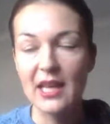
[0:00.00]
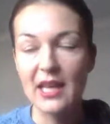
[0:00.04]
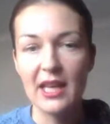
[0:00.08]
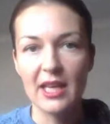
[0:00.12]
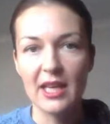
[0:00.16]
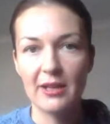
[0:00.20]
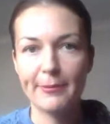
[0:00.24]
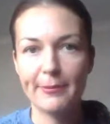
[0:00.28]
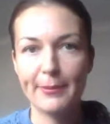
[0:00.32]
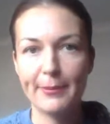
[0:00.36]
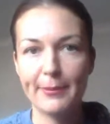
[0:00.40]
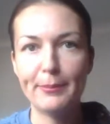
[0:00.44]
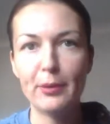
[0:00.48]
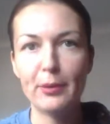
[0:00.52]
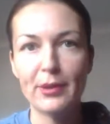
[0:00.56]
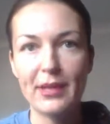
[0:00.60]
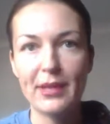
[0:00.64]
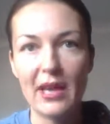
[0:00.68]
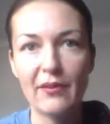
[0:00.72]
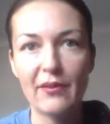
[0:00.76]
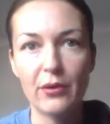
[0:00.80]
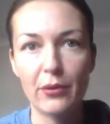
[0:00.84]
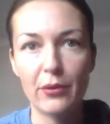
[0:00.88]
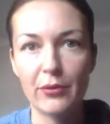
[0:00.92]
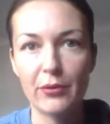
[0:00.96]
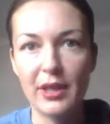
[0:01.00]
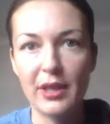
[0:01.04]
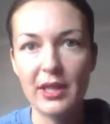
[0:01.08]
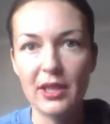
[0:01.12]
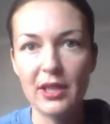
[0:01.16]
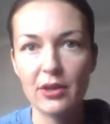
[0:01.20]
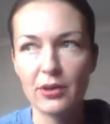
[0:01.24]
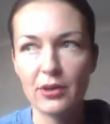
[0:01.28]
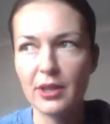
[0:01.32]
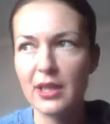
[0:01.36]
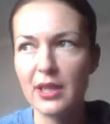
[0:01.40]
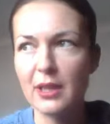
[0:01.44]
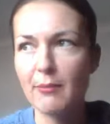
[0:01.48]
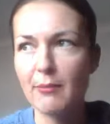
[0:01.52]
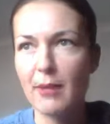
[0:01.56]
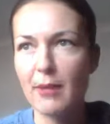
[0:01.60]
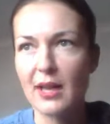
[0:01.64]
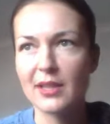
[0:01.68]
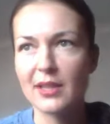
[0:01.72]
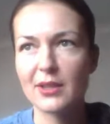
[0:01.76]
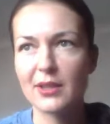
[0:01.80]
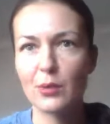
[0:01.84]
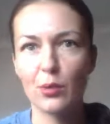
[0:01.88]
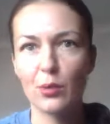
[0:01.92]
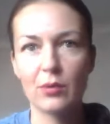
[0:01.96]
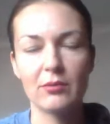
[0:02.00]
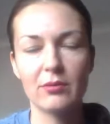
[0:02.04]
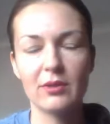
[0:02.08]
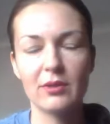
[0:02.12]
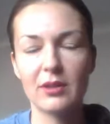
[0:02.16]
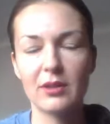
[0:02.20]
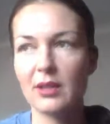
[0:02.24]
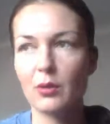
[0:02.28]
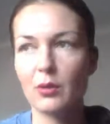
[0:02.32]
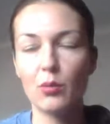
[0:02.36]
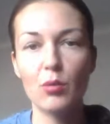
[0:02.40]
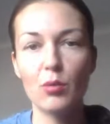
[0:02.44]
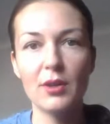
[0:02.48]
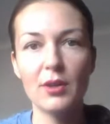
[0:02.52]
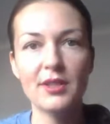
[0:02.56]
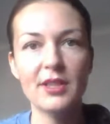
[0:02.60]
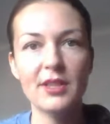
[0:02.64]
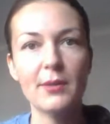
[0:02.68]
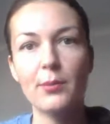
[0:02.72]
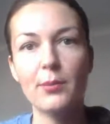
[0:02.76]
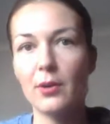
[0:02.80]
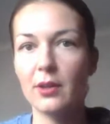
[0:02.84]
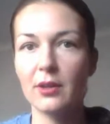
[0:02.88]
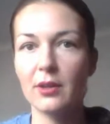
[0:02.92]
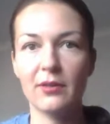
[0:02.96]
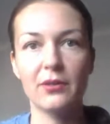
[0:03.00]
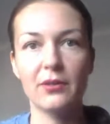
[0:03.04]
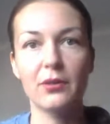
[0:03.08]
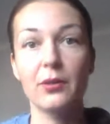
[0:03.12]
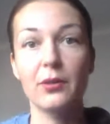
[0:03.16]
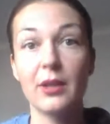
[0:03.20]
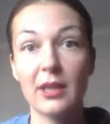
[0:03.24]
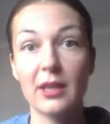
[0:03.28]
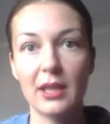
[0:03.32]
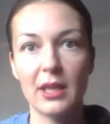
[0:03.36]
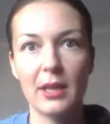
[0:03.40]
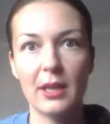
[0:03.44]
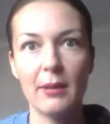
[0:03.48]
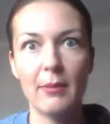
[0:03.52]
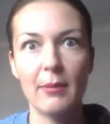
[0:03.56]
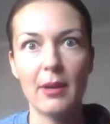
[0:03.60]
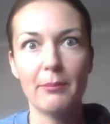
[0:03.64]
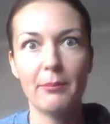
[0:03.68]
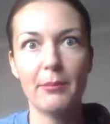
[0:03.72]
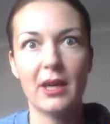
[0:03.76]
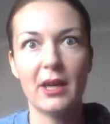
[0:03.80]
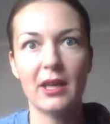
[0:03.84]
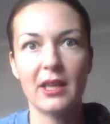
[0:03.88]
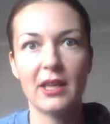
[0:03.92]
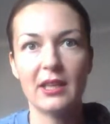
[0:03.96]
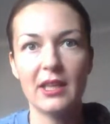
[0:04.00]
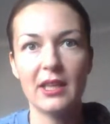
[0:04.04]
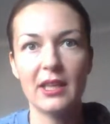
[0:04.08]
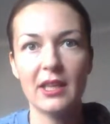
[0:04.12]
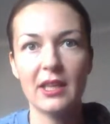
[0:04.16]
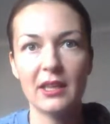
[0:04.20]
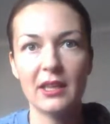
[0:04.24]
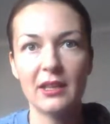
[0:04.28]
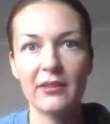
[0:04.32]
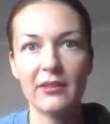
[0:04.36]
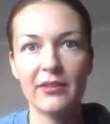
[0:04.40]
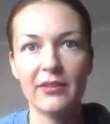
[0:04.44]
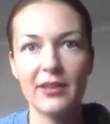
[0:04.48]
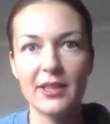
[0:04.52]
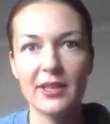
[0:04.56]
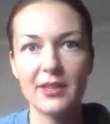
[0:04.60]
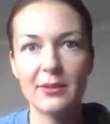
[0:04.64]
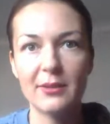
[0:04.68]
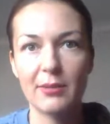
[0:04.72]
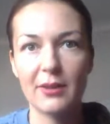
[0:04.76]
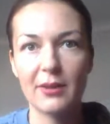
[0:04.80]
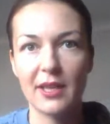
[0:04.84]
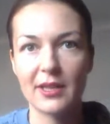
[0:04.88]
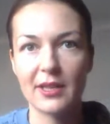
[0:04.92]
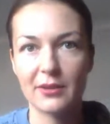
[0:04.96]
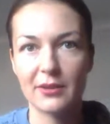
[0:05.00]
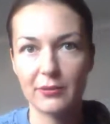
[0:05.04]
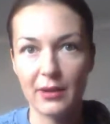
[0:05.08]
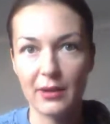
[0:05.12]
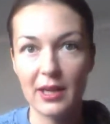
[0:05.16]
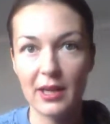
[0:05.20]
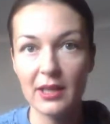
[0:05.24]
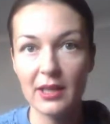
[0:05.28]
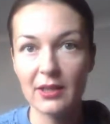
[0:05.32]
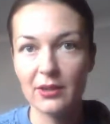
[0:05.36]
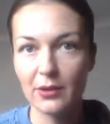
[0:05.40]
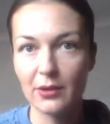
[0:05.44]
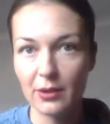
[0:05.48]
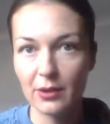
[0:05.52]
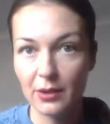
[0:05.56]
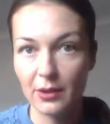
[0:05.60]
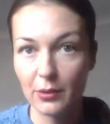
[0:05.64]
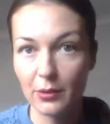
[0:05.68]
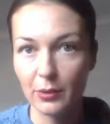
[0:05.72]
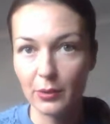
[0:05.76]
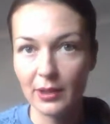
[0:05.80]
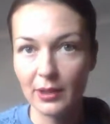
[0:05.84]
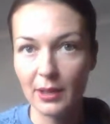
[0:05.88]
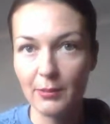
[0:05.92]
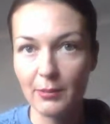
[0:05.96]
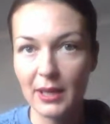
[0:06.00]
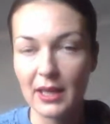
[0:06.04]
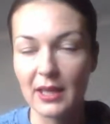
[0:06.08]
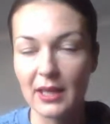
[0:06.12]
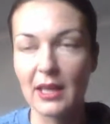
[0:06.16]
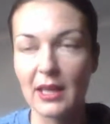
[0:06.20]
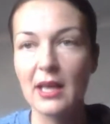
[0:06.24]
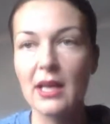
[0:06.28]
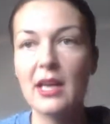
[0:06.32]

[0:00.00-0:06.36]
If people never read your emails, what's the point of doing the email marketing in the first place, right? Do you know what I mean?